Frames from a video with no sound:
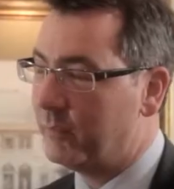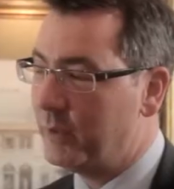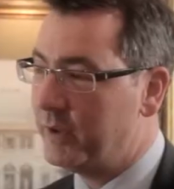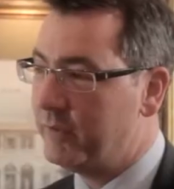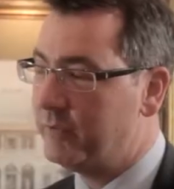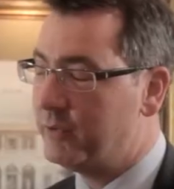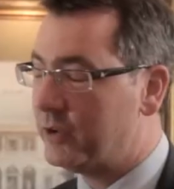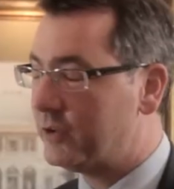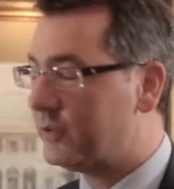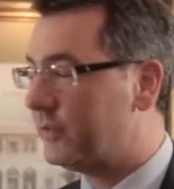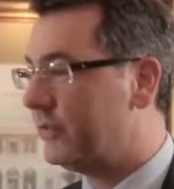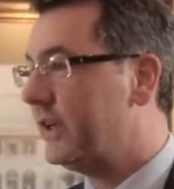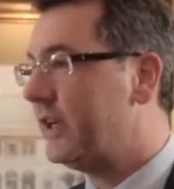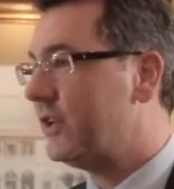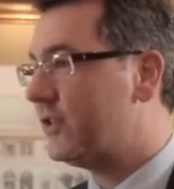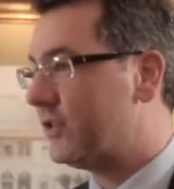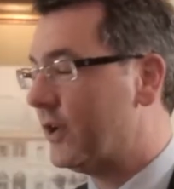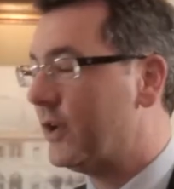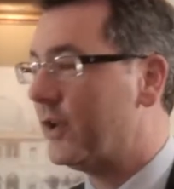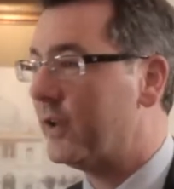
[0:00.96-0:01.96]
we've just
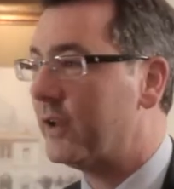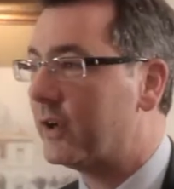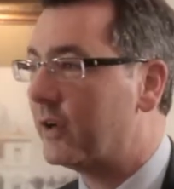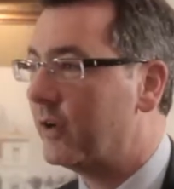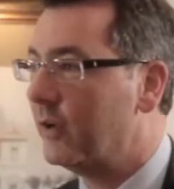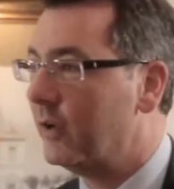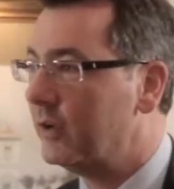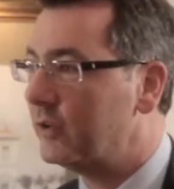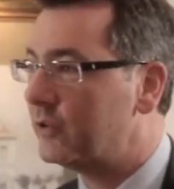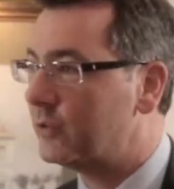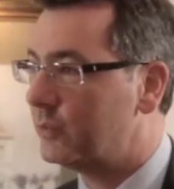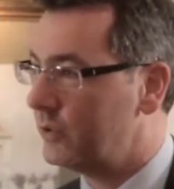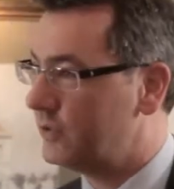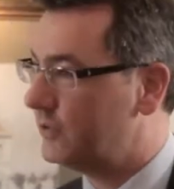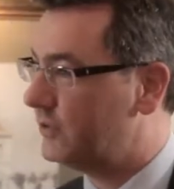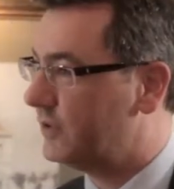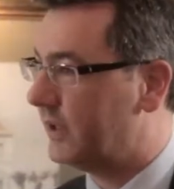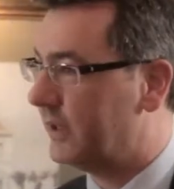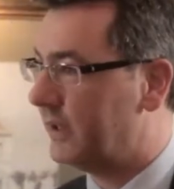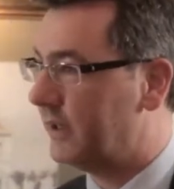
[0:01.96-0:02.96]
finished another course,
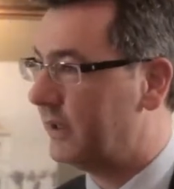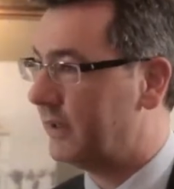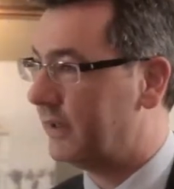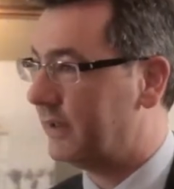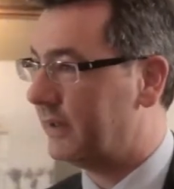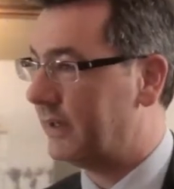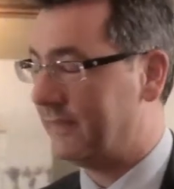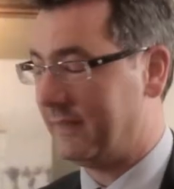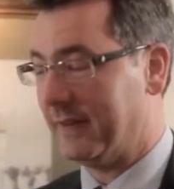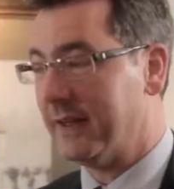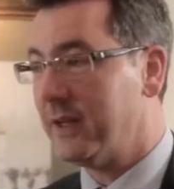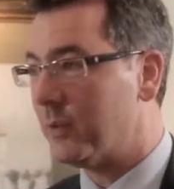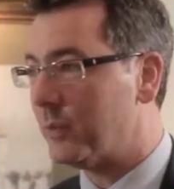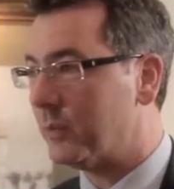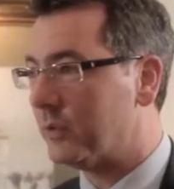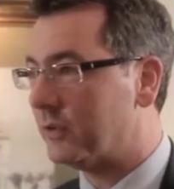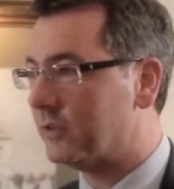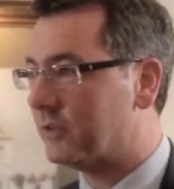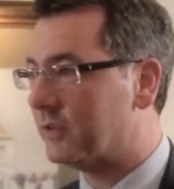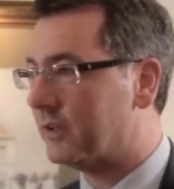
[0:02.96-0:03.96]
which uh, I think
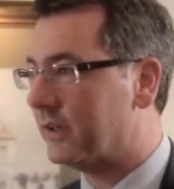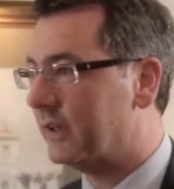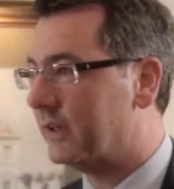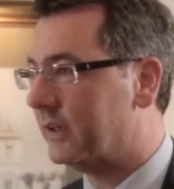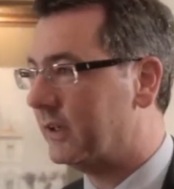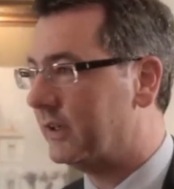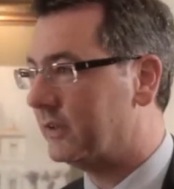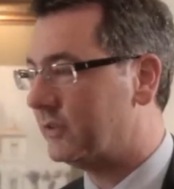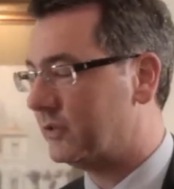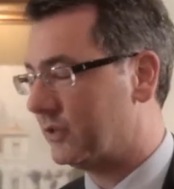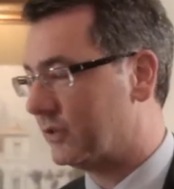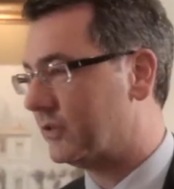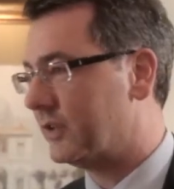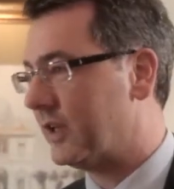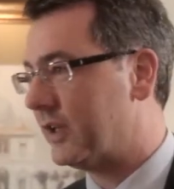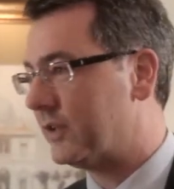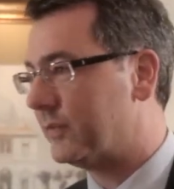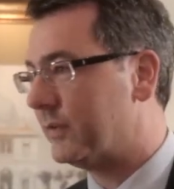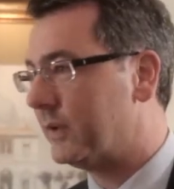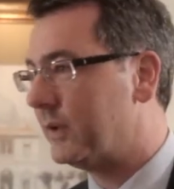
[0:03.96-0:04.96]
was uh,
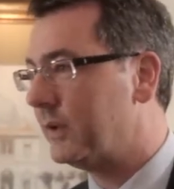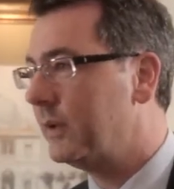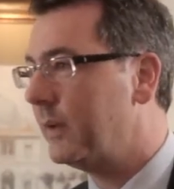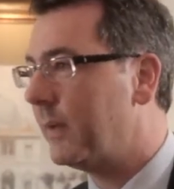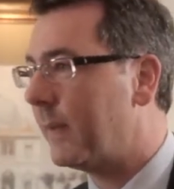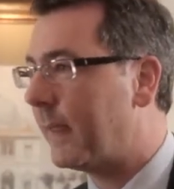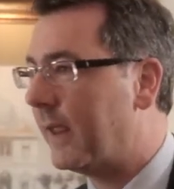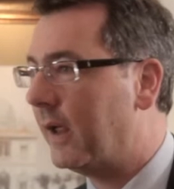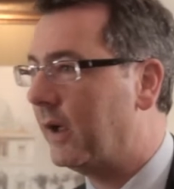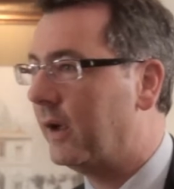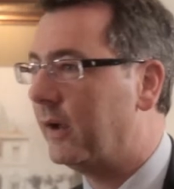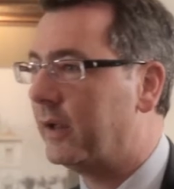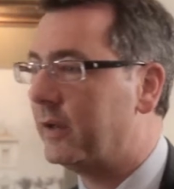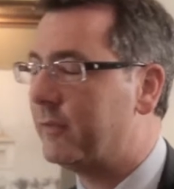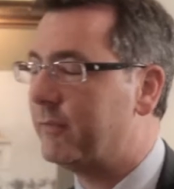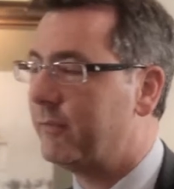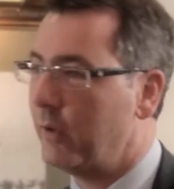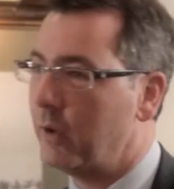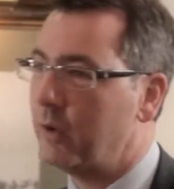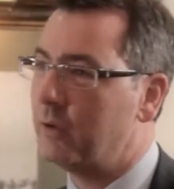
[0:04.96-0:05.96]
successful. Uh,
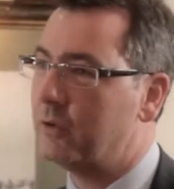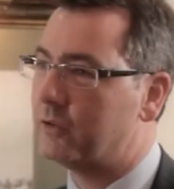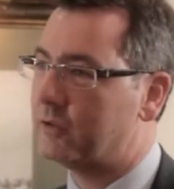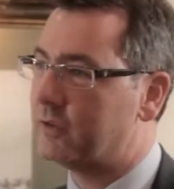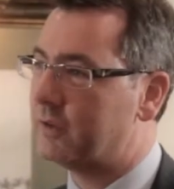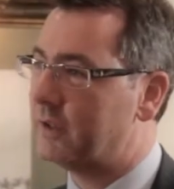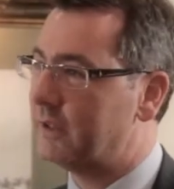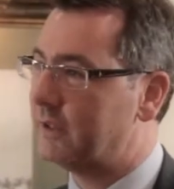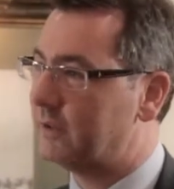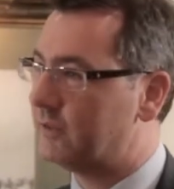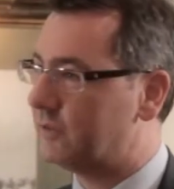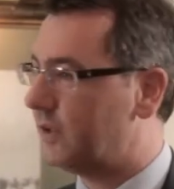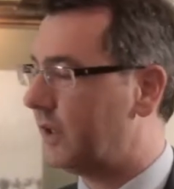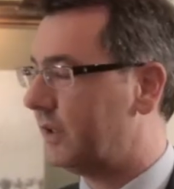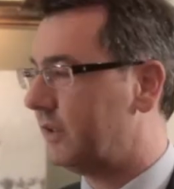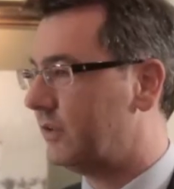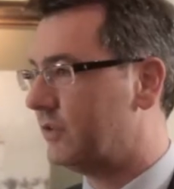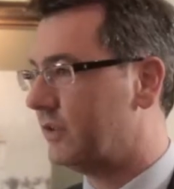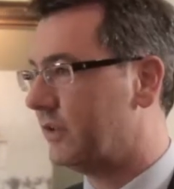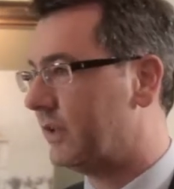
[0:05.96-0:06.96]
it follows the
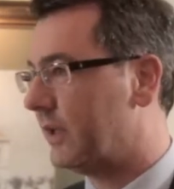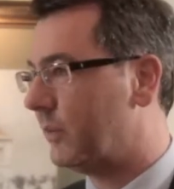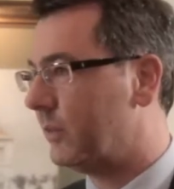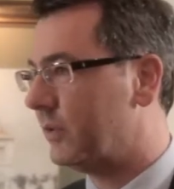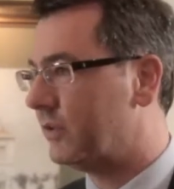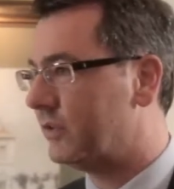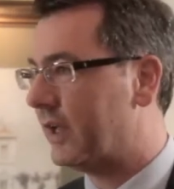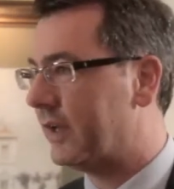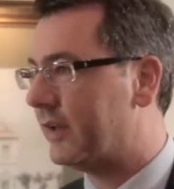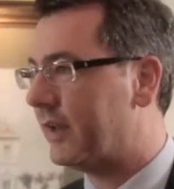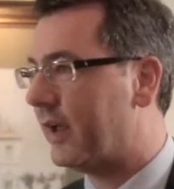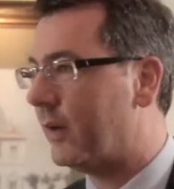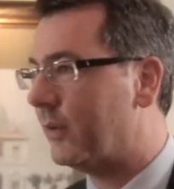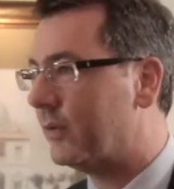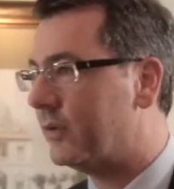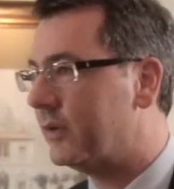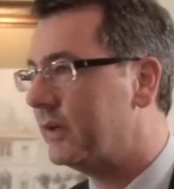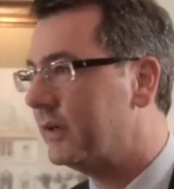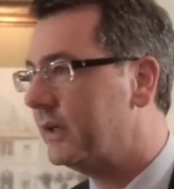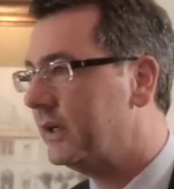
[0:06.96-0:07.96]
strategy that we set
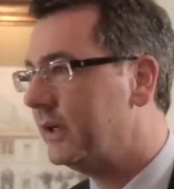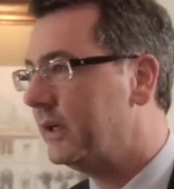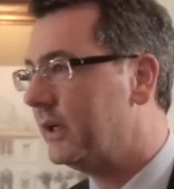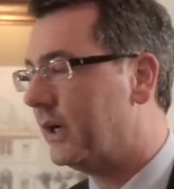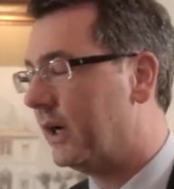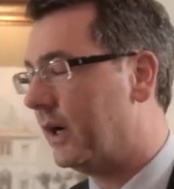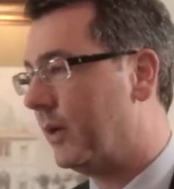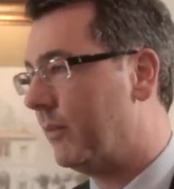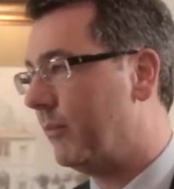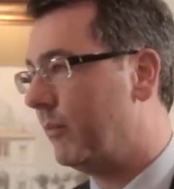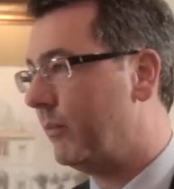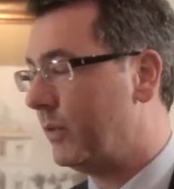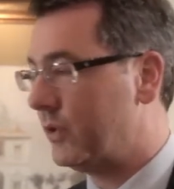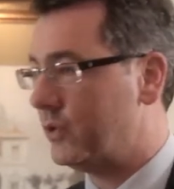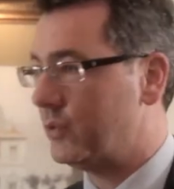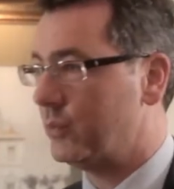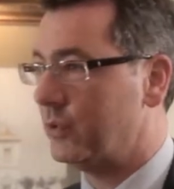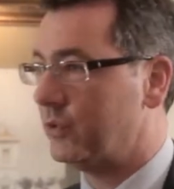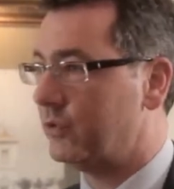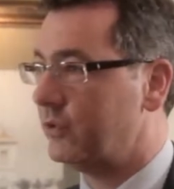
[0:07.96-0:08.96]
out, um,
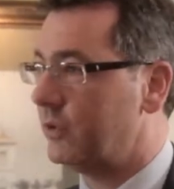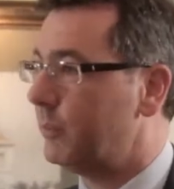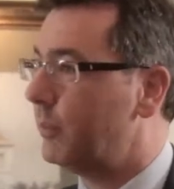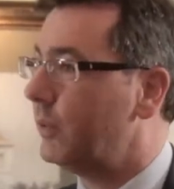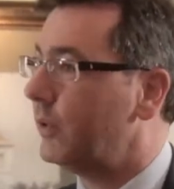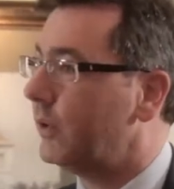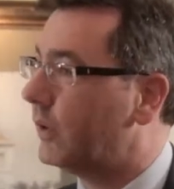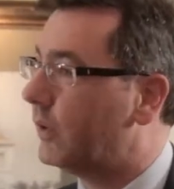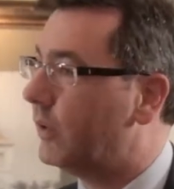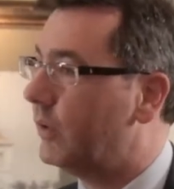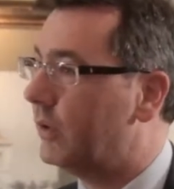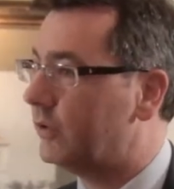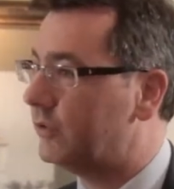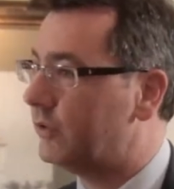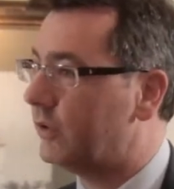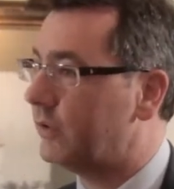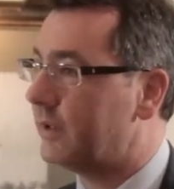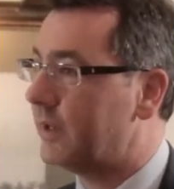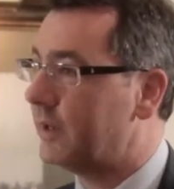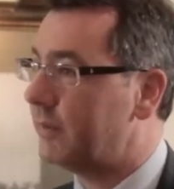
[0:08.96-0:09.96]
which was to put a
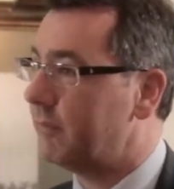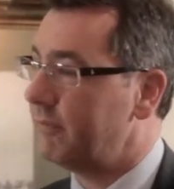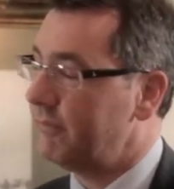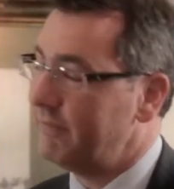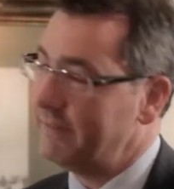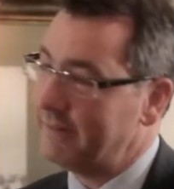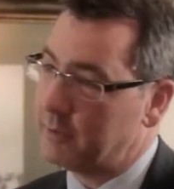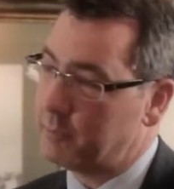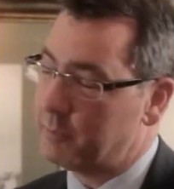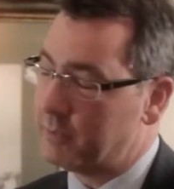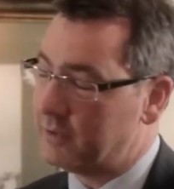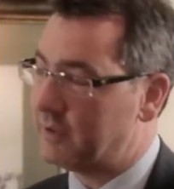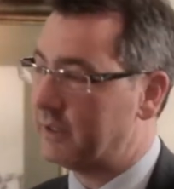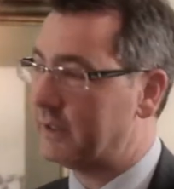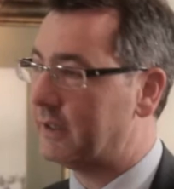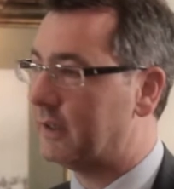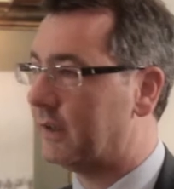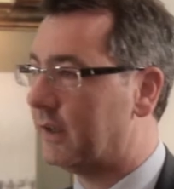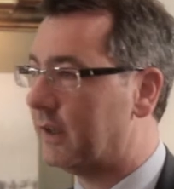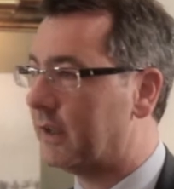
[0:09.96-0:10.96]
course on that filled a
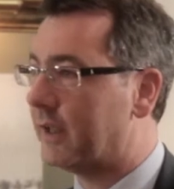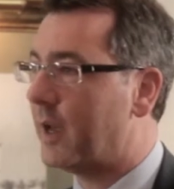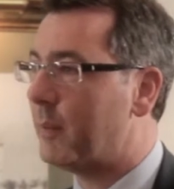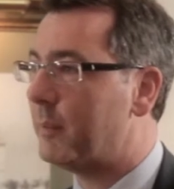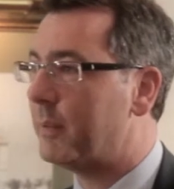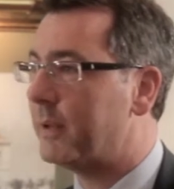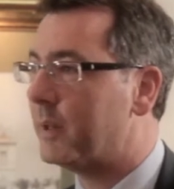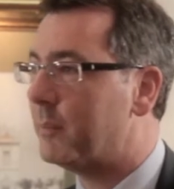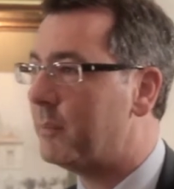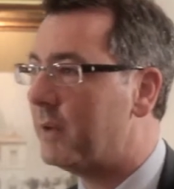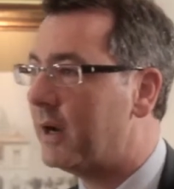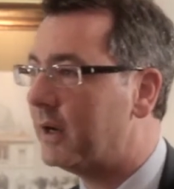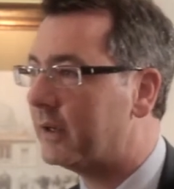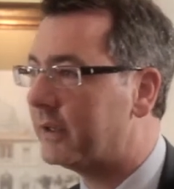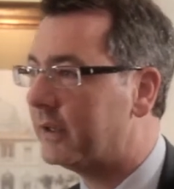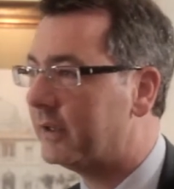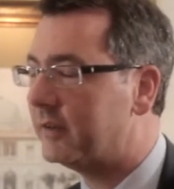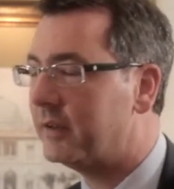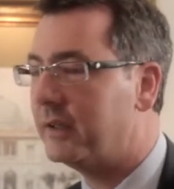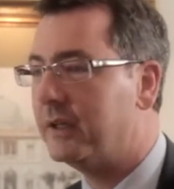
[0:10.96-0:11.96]
particular gap in the
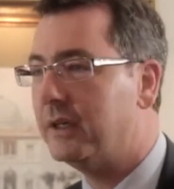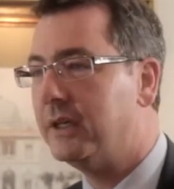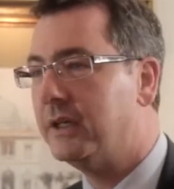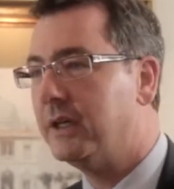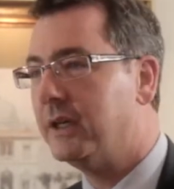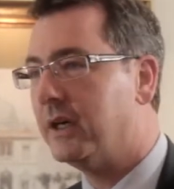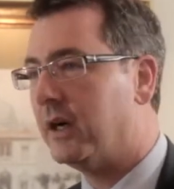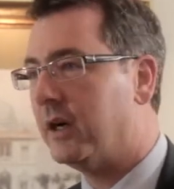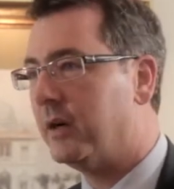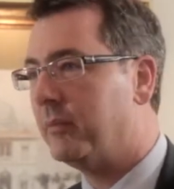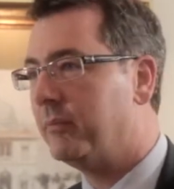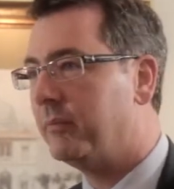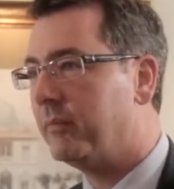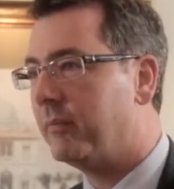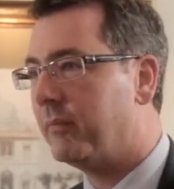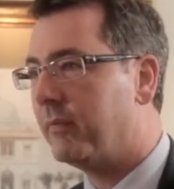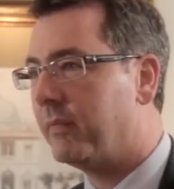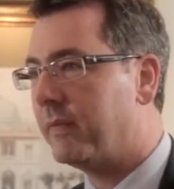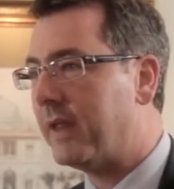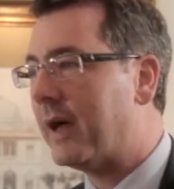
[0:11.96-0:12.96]
market.
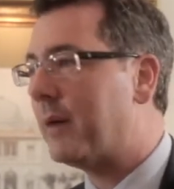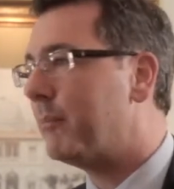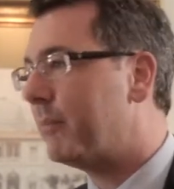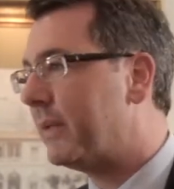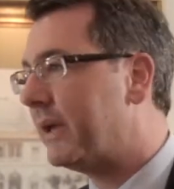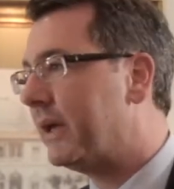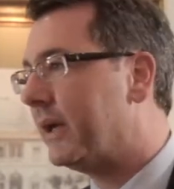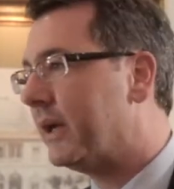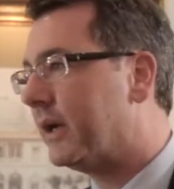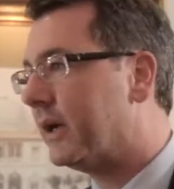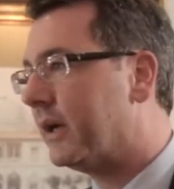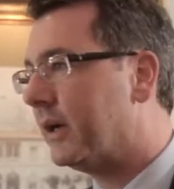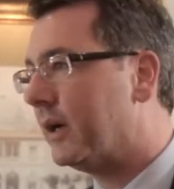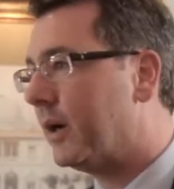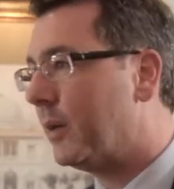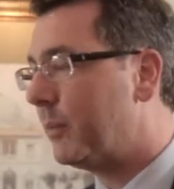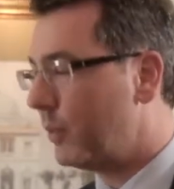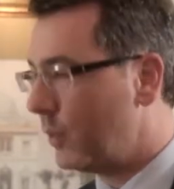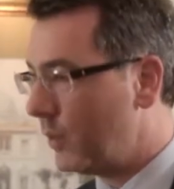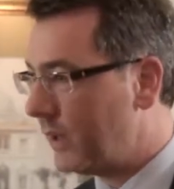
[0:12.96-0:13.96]
Um, that being a,
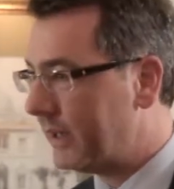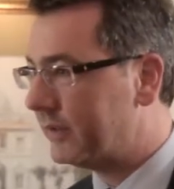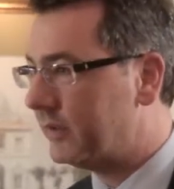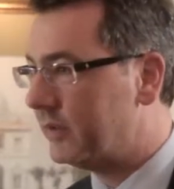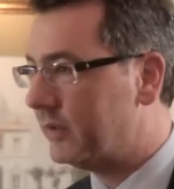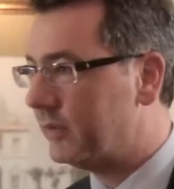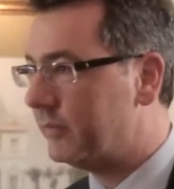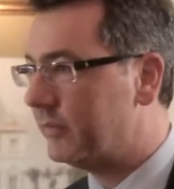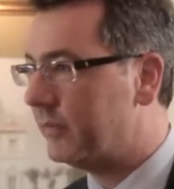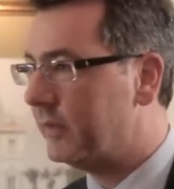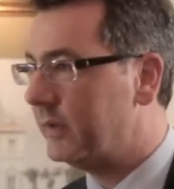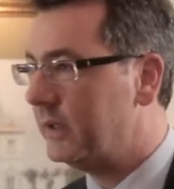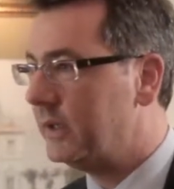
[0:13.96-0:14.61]
a proactive